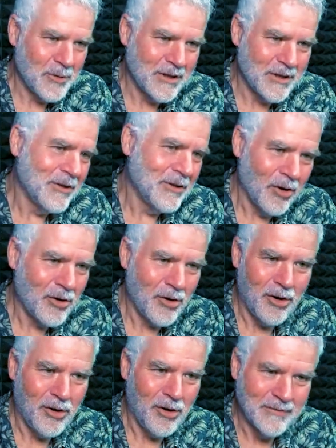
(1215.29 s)
and knock
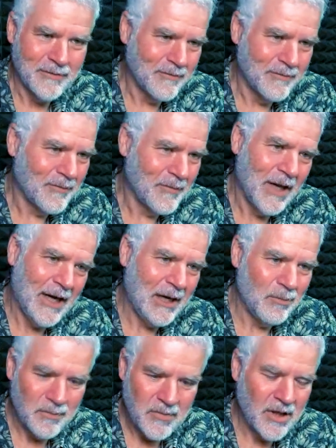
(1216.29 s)
on,
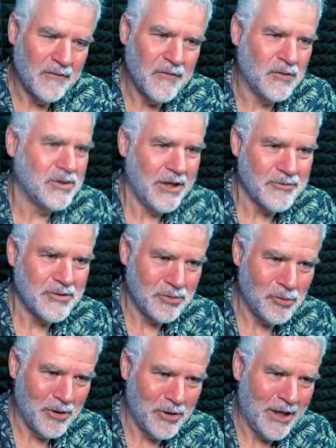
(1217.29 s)
um, you know, Fonterra's
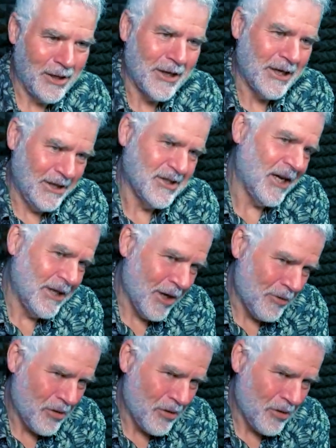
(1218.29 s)
door, they're likely to say no